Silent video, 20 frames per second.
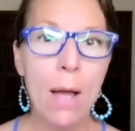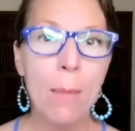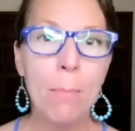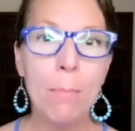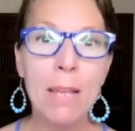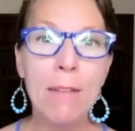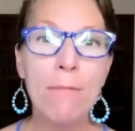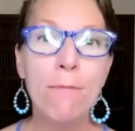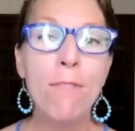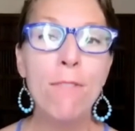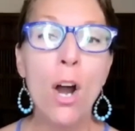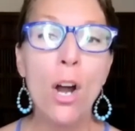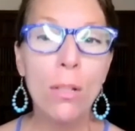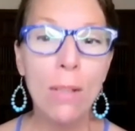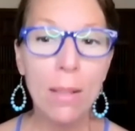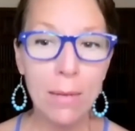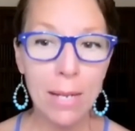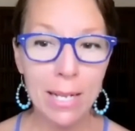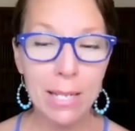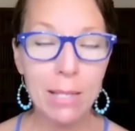be
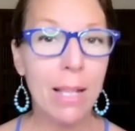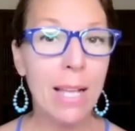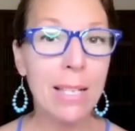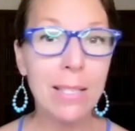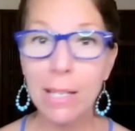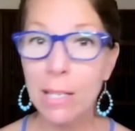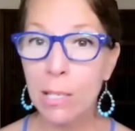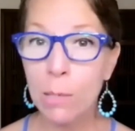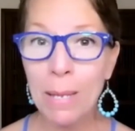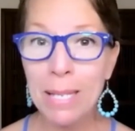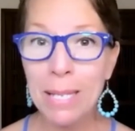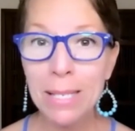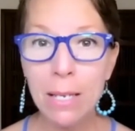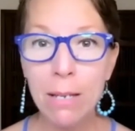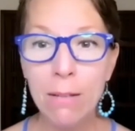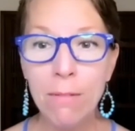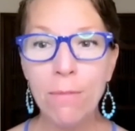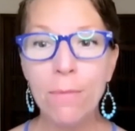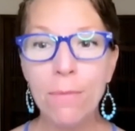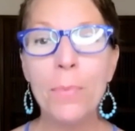far less
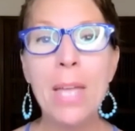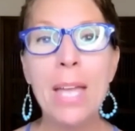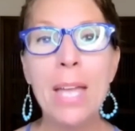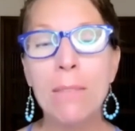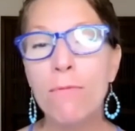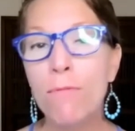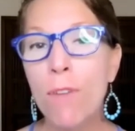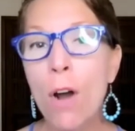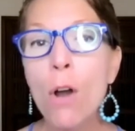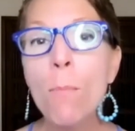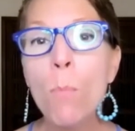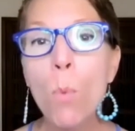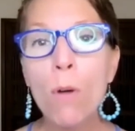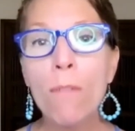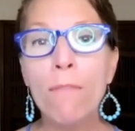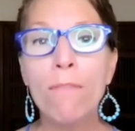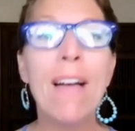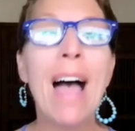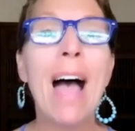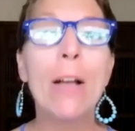expensive and far
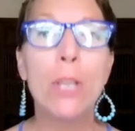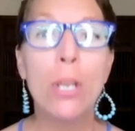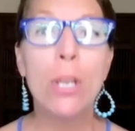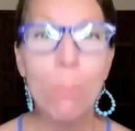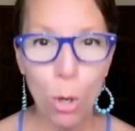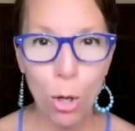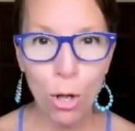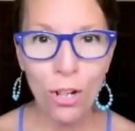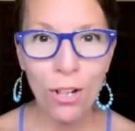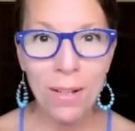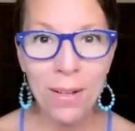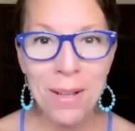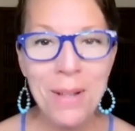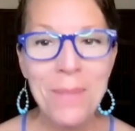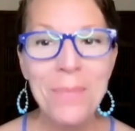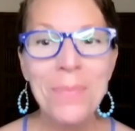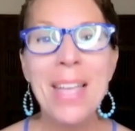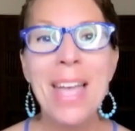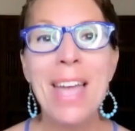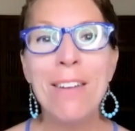more valuable
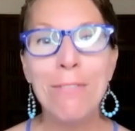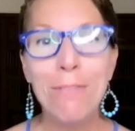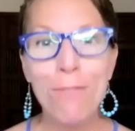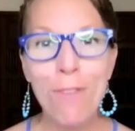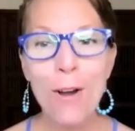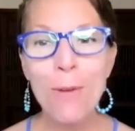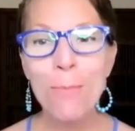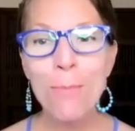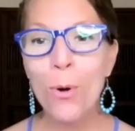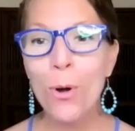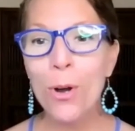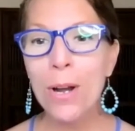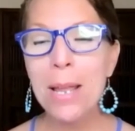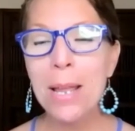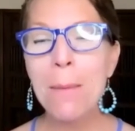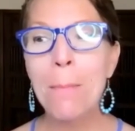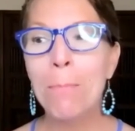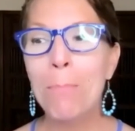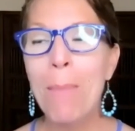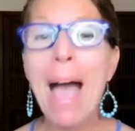and far more
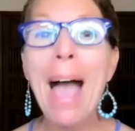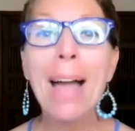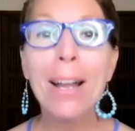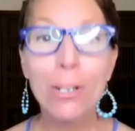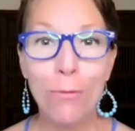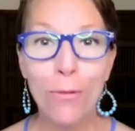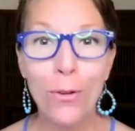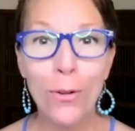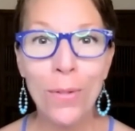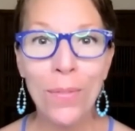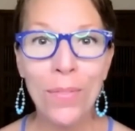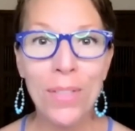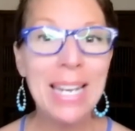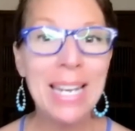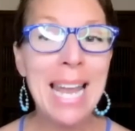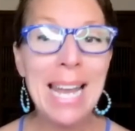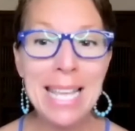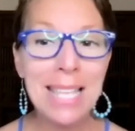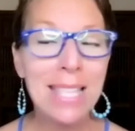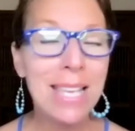impactful than
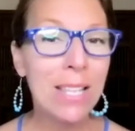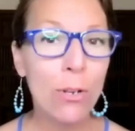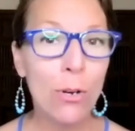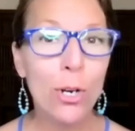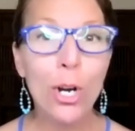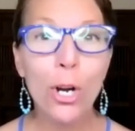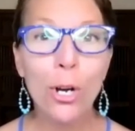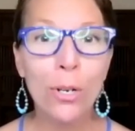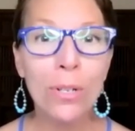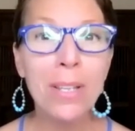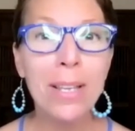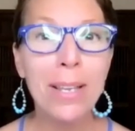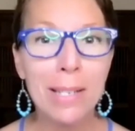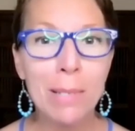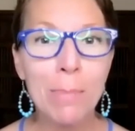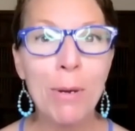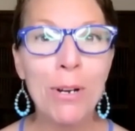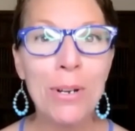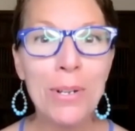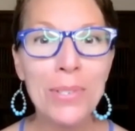anything they're currently
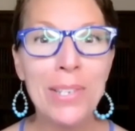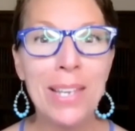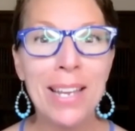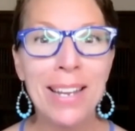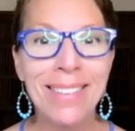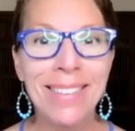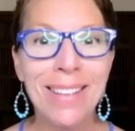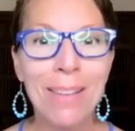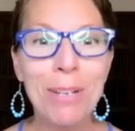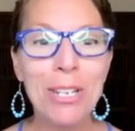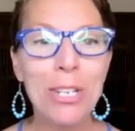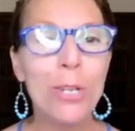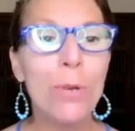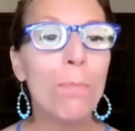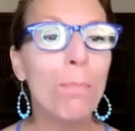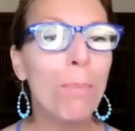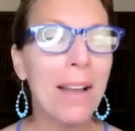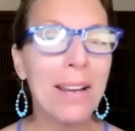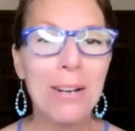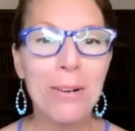experiencing. I mean, you
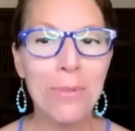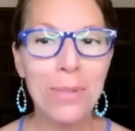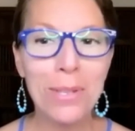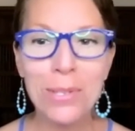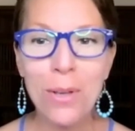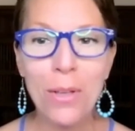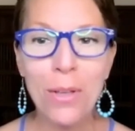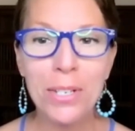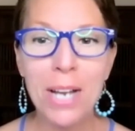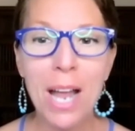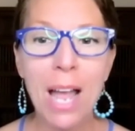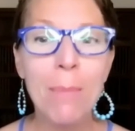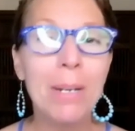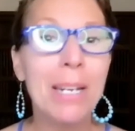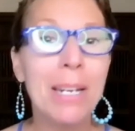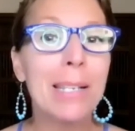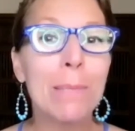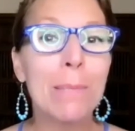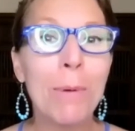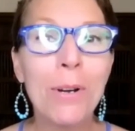probably hear this all the time and
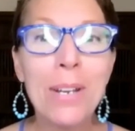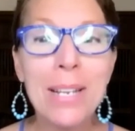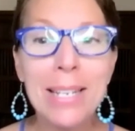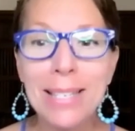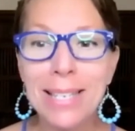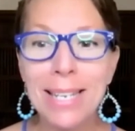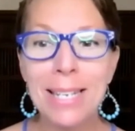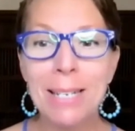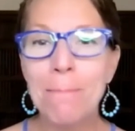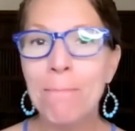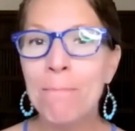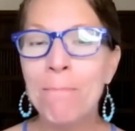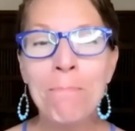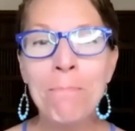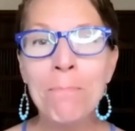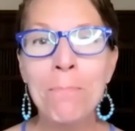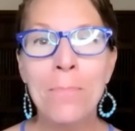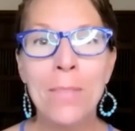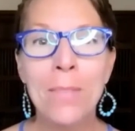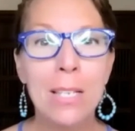experience it,
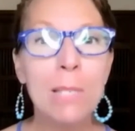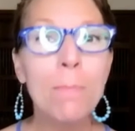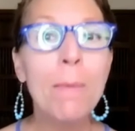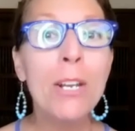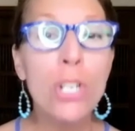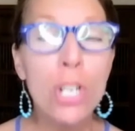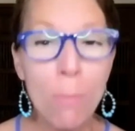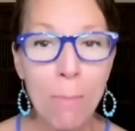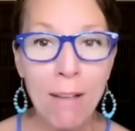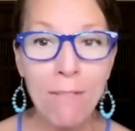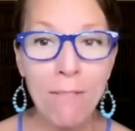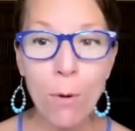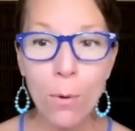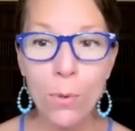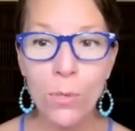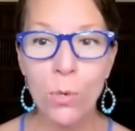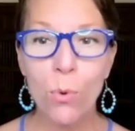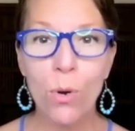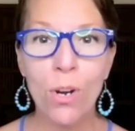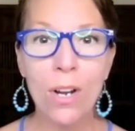especially my
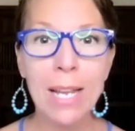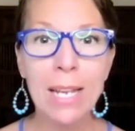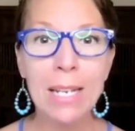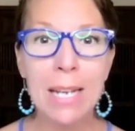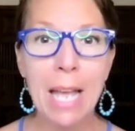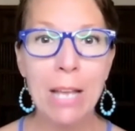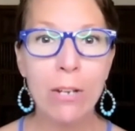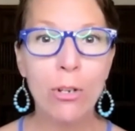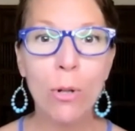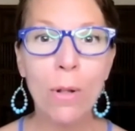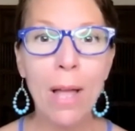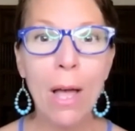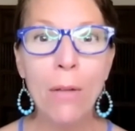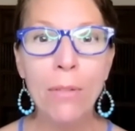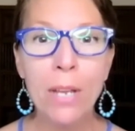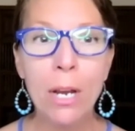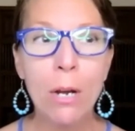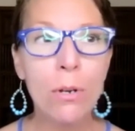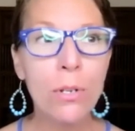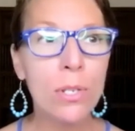folks who are in national
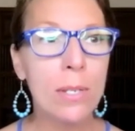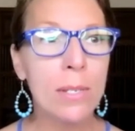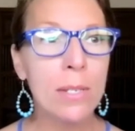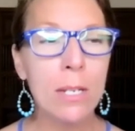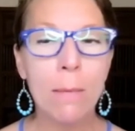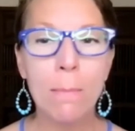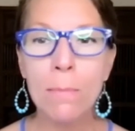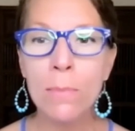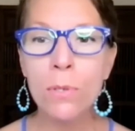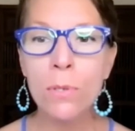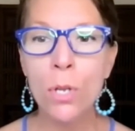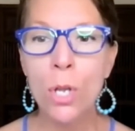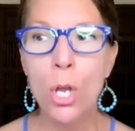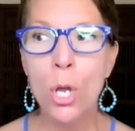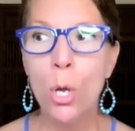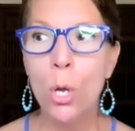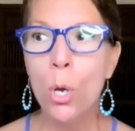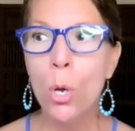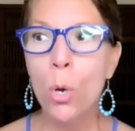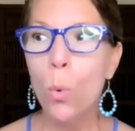healthcare systems.
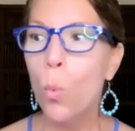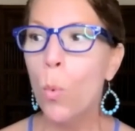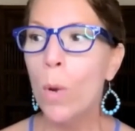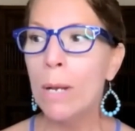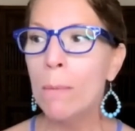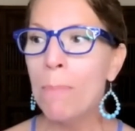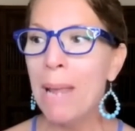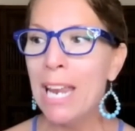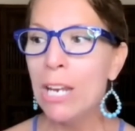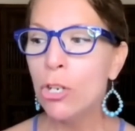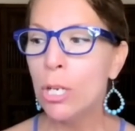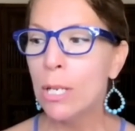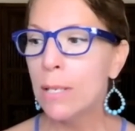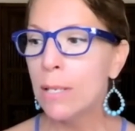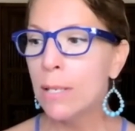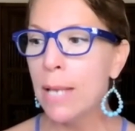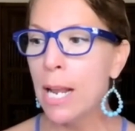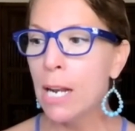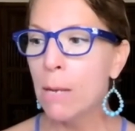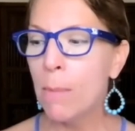When patients
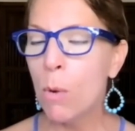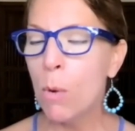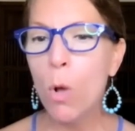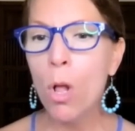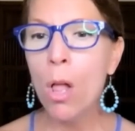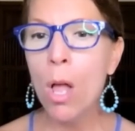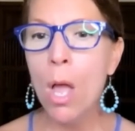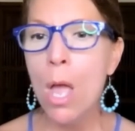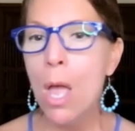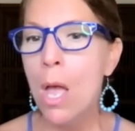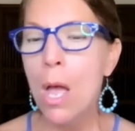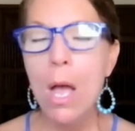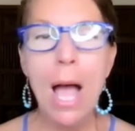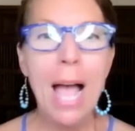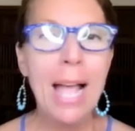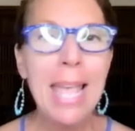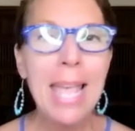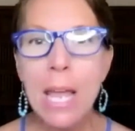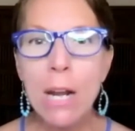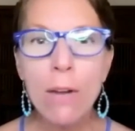say to me, well, I
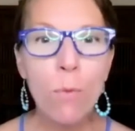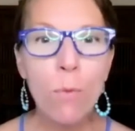can't